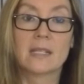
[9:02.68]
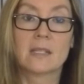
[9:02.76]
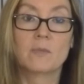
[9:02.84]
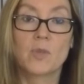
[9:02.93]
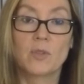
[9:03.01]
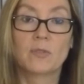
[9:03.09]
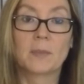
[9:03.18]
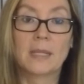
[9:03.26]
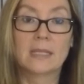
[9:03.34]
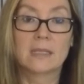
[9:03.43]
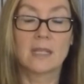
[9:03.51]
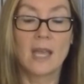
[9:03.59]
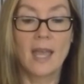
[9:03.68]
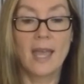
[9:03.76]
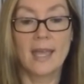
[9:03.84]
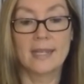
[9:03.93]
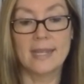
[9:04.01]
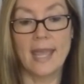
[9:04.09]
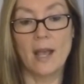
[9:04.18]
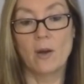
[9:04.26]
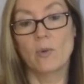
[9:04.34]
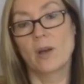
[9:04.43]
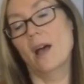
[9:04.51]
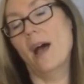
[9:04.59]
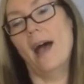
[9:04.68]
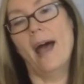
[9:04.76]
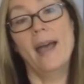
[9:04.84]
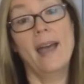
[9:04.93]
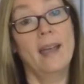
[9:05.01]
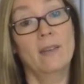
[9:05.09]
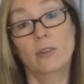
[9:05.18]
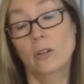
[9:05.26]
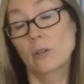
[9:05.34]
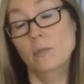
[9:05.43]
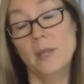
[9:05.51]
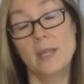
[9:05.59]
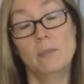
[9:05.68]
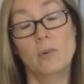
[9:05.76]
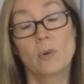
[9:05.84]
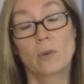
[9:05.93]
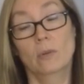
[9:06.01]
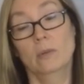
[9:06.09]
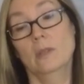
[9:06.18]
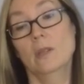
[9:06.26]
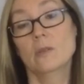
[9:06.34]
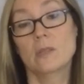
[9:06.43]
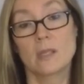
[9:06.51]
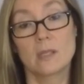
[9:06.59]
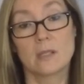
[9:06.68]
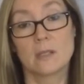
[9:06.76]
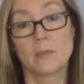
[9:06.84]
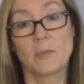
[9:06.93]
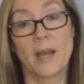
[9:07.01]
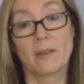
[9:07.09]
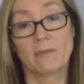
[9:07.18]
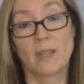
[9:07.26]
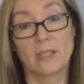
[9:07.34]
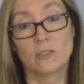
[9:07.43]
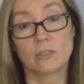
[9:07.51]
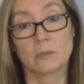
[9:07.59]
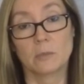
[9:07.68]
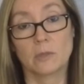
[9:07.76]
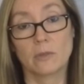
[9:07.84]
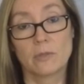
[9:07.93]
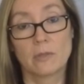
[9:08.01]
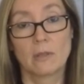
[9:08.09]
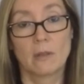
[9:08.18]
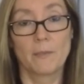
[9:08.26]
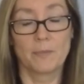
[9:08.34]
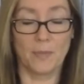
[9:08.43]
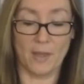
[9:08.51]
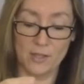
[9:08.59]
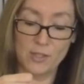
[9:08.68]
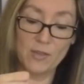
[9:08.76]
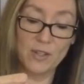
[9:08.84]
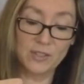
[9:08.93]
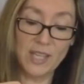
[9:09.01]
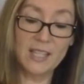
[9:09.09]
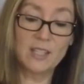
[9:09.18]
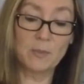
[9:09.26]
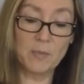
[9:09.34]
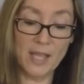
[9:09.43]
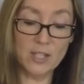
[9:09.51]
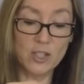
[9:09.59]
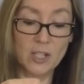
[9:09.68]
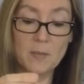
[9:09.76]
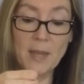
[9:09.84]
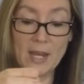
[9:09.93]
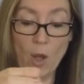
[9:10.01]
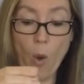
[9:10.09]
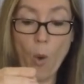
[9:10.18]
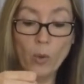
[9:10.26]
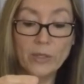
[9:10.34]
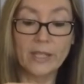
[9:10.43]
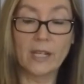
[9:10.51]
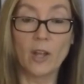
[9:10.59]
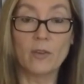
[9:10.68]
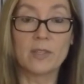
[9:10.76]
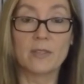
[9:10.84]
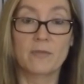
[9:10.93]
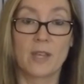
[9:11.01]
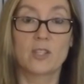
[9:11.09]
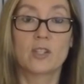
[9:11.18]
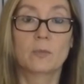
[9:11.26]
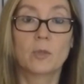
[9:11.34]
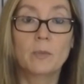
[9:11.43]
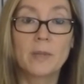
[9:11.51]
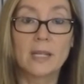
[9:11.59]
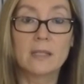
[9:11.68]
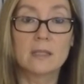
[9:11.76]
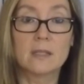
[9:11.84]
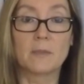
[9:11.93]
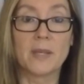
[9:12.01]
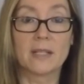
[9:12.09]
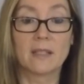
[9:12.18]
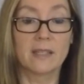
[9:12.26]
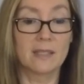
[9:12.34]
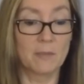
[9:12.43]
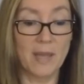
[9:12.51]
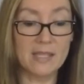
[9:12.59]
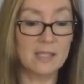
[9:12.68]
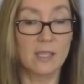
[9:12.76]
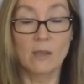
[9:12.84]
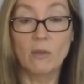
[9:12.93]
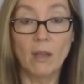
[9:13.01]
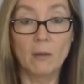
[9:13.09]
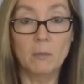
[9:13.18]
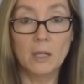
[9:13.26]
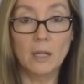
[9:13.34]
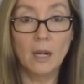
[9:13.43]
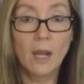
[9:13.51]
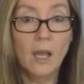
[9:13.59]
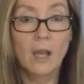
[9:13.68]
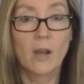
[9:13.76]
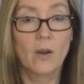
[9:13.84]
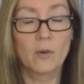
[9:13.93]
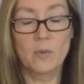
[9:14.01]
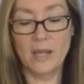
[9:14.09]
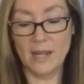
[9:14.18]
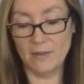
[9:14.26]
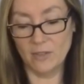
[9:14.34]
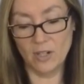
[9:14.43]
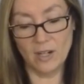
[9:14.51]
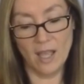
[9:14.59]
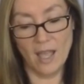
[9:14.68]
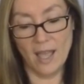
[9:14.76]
its movement. Now, I've heard people use these to buy vegetables. So they'll take their pendulum and hold it over the vegetable bins to pick like the best cucumber or whatever.